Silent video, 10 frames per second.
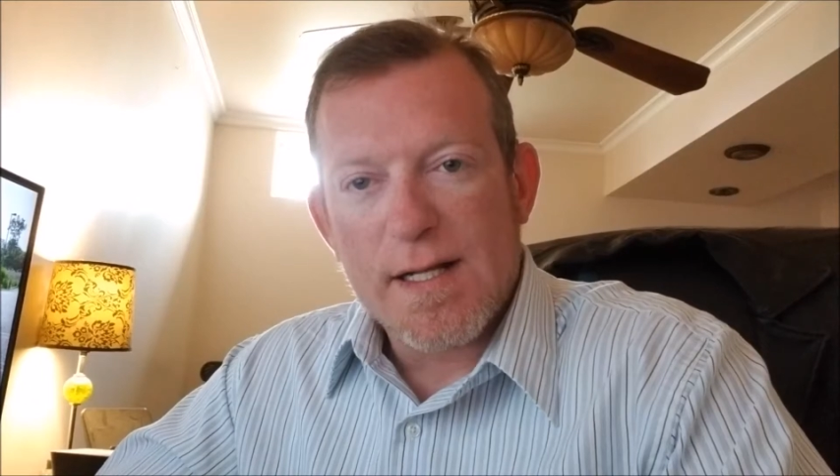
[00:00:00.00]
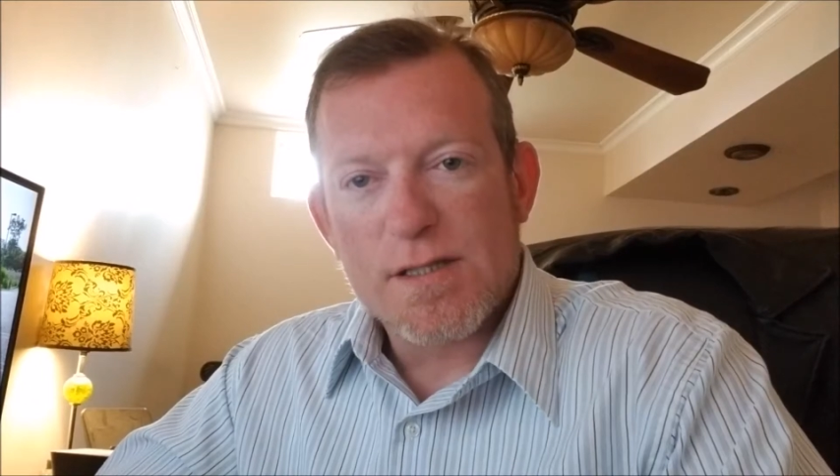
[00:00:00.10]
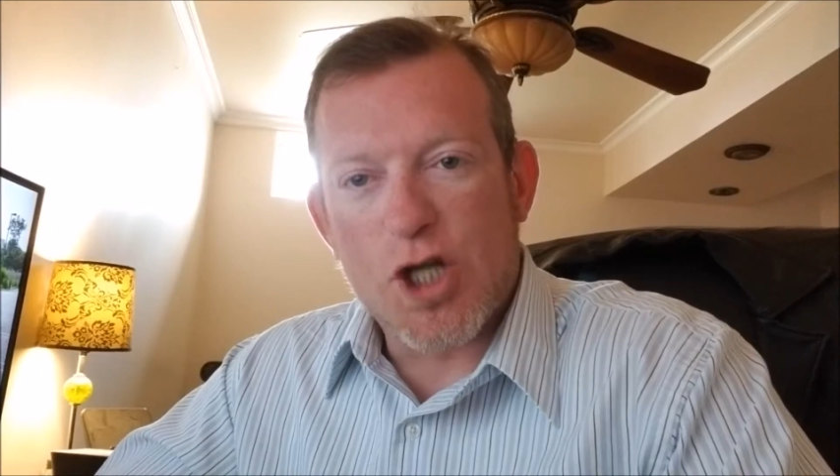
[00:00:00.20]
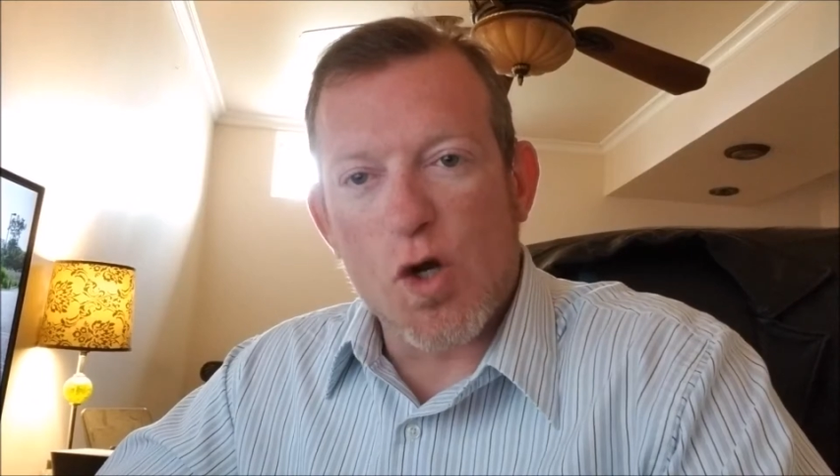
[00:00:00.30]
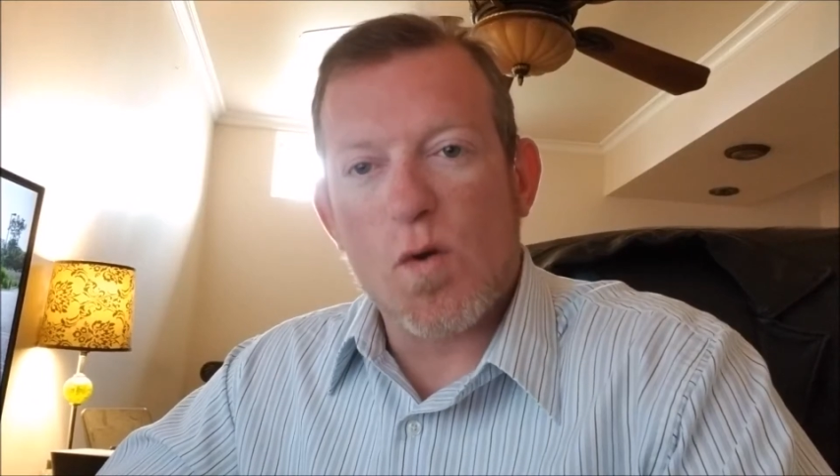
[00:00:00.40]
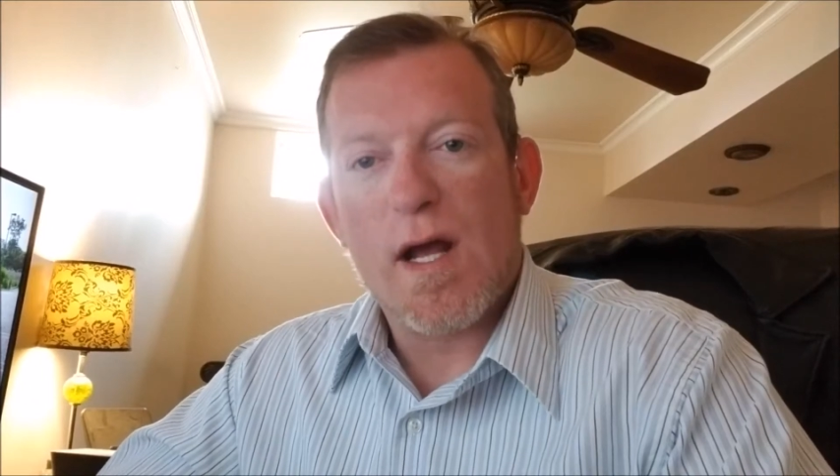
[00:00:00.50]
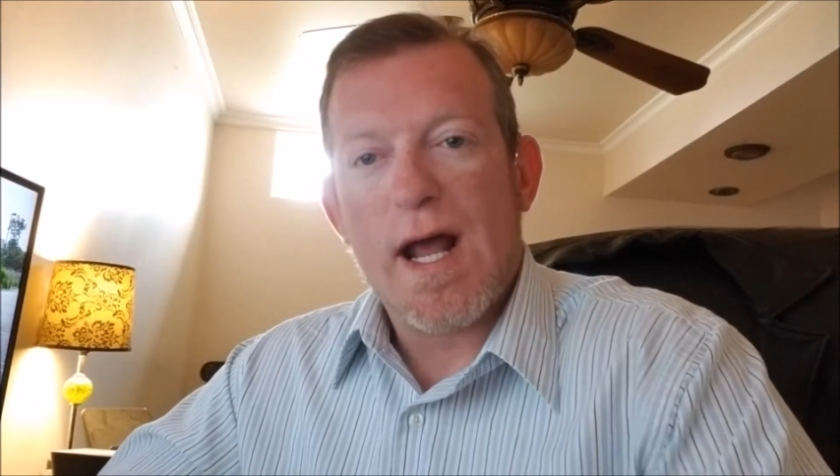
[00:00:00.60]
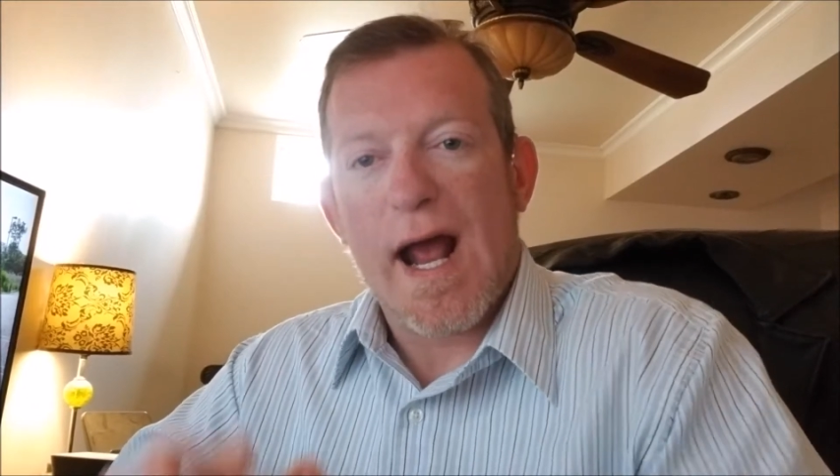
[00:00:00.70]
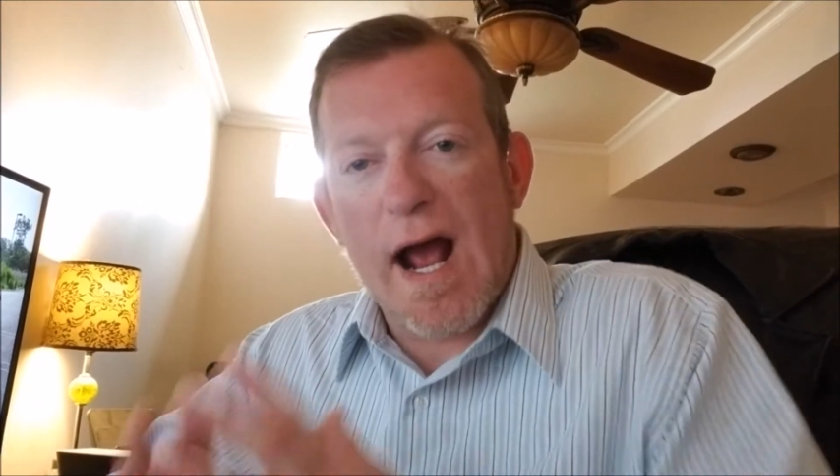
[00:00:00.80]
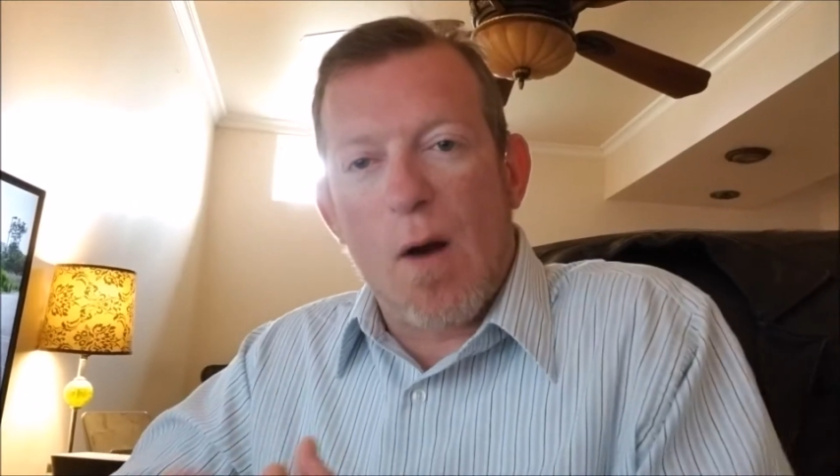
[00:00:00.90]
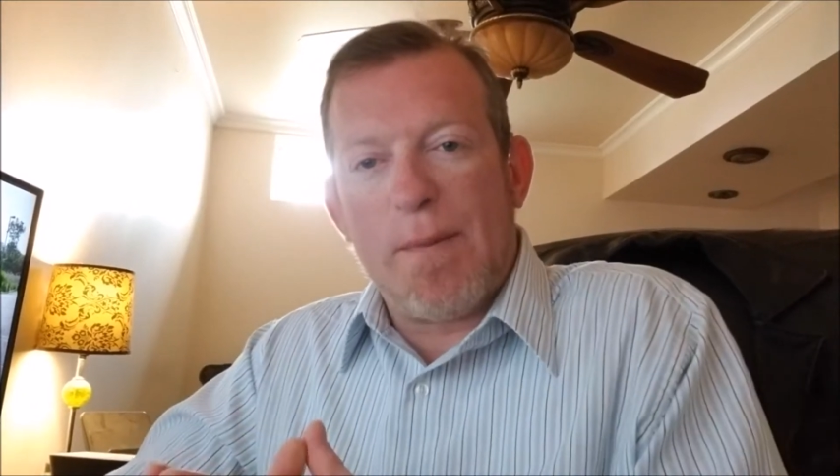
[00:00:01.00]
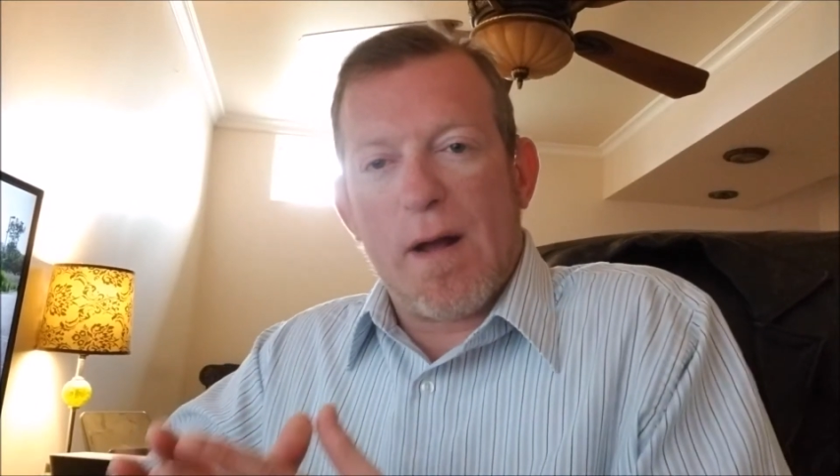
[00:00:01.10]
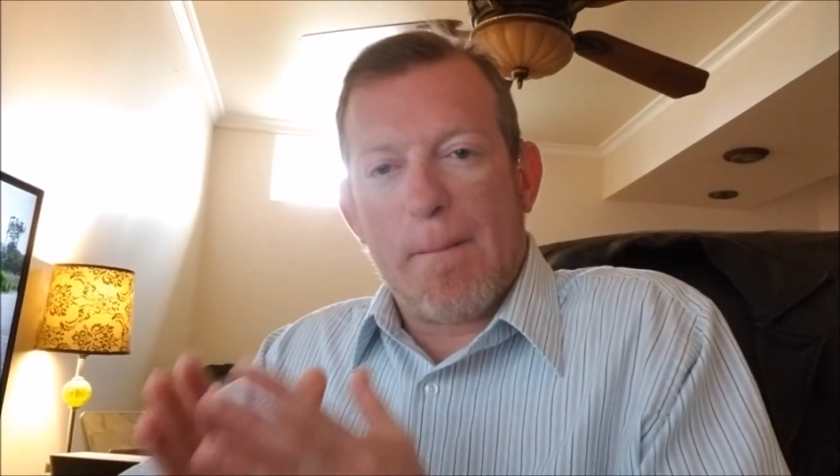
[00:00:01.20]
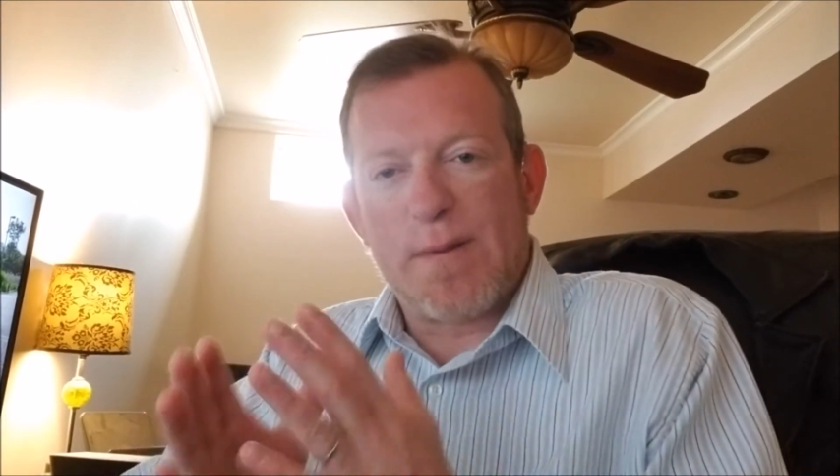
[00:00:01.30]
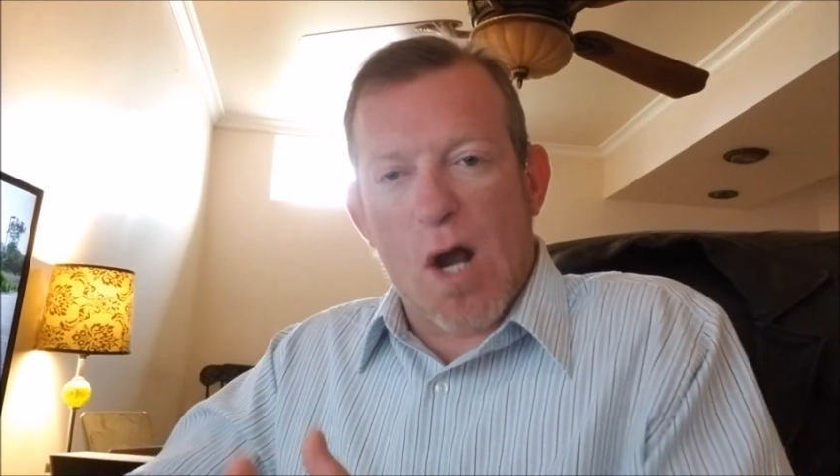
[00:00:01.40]
to help
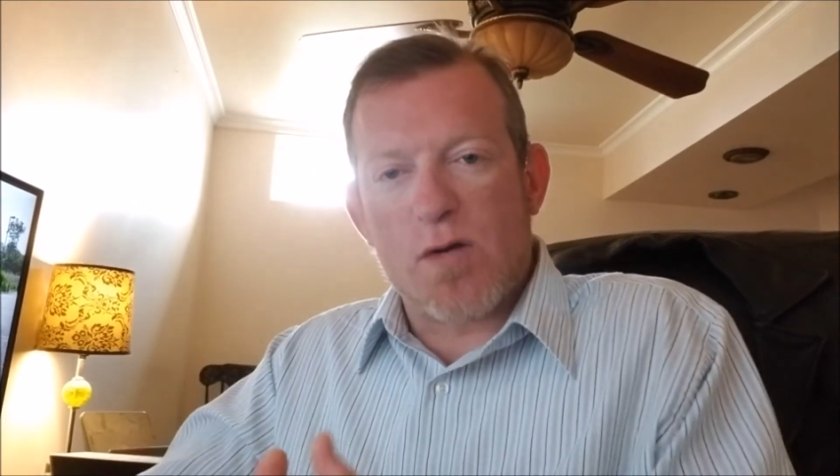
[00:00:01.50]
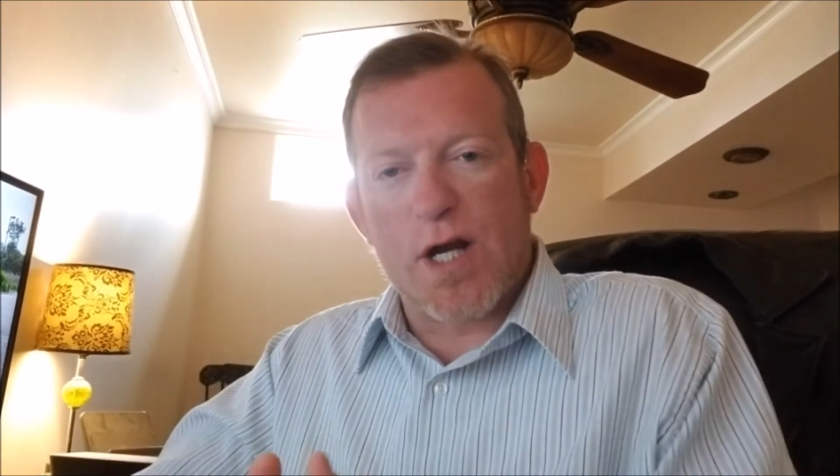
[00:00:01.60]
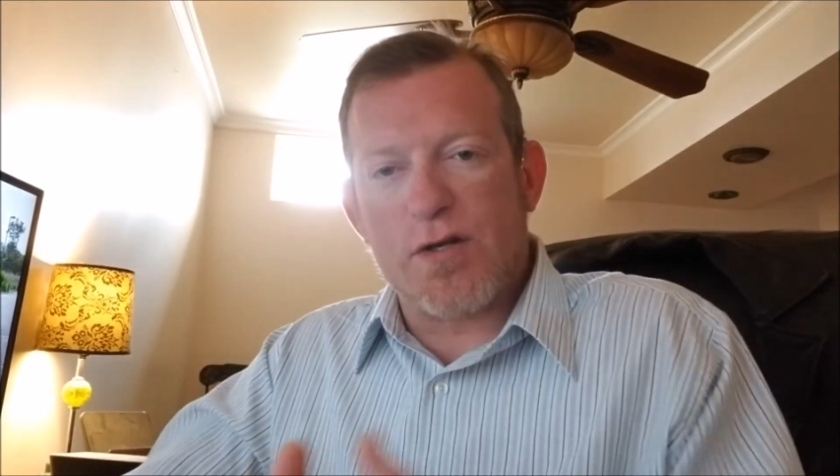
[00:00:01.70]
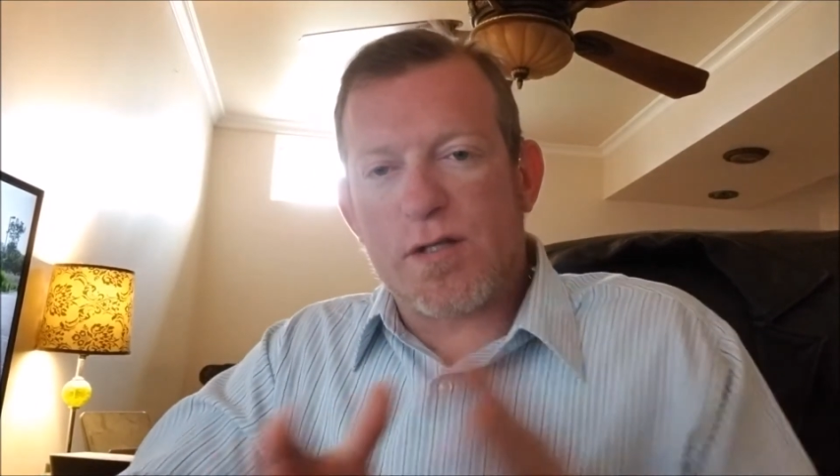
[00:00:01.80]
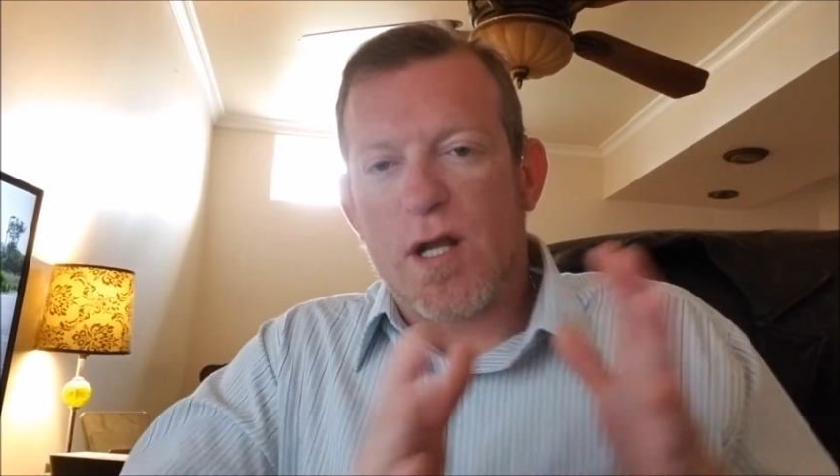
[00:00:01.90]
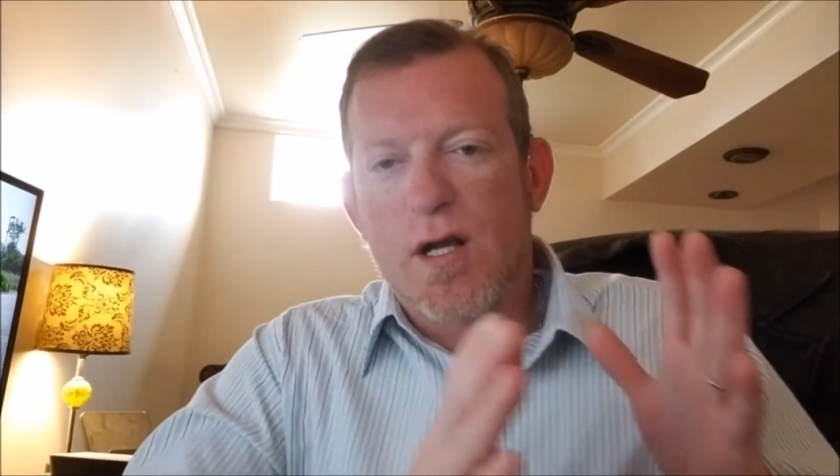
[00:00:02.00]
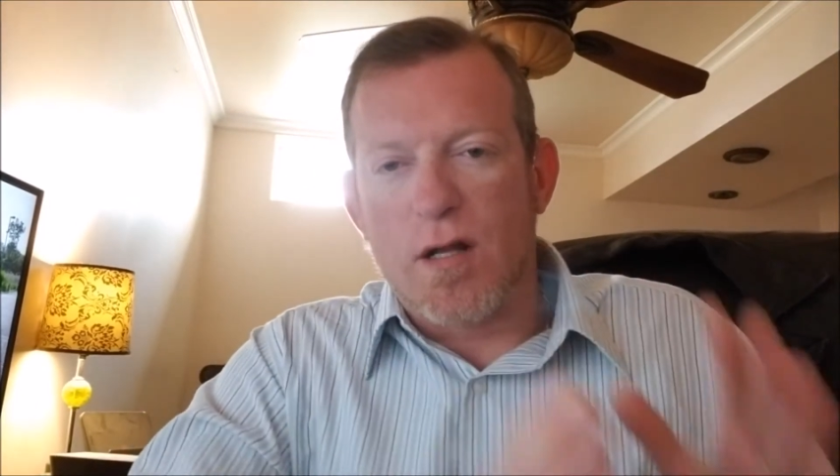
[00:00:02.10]
brokers